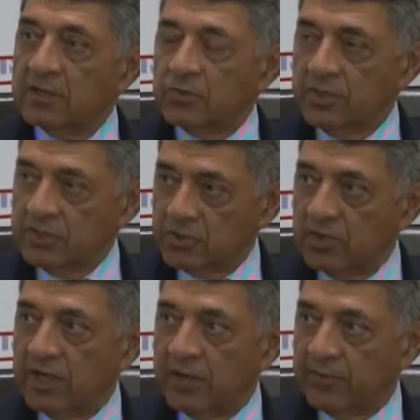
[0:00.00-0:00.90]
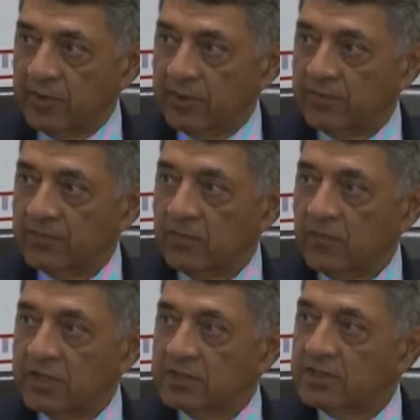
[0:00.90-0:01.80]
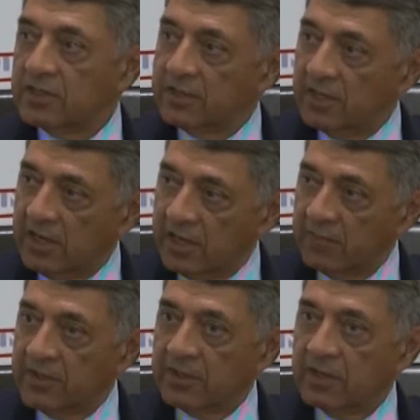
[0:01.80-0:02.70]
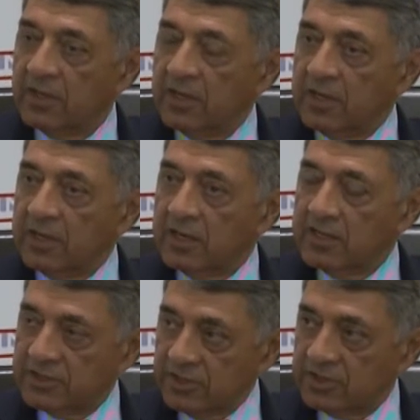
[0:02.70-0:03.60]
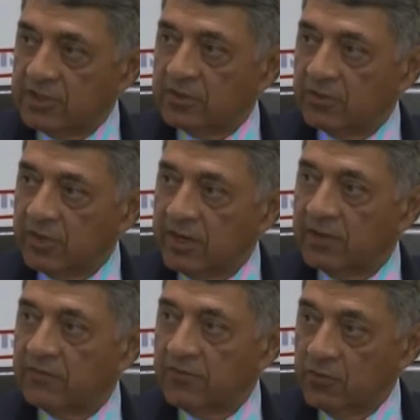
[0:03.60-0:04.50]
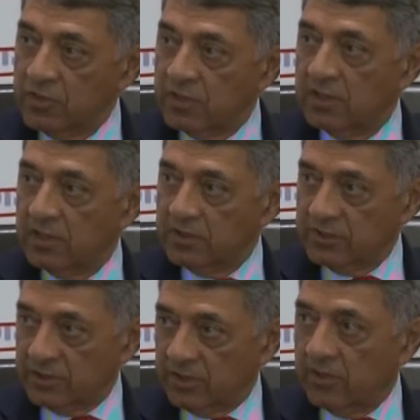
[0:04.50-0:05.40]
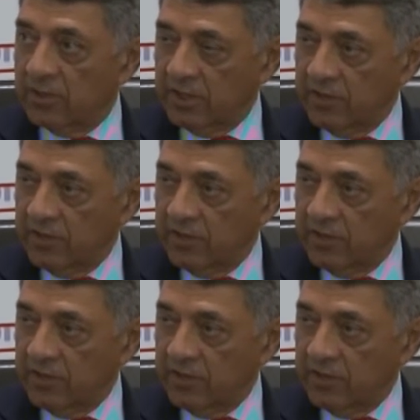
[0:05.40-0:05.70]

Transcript: two things could happen. One is that it will help it, it will assist it to create food security.